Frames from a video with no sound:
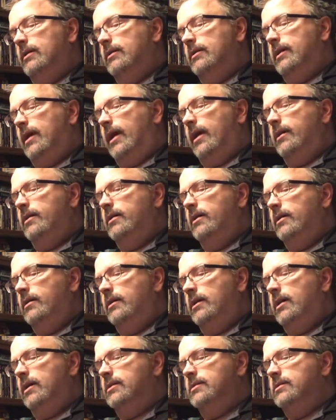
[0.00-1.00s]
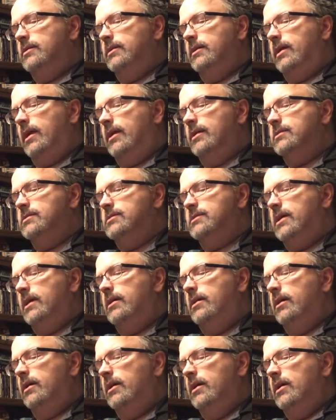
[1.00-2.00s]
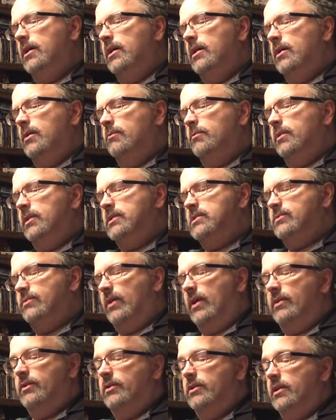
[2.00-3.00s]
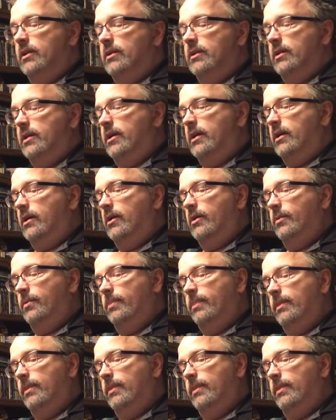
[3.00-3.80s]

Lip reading: Dad, Ken said, but his father didn't hear.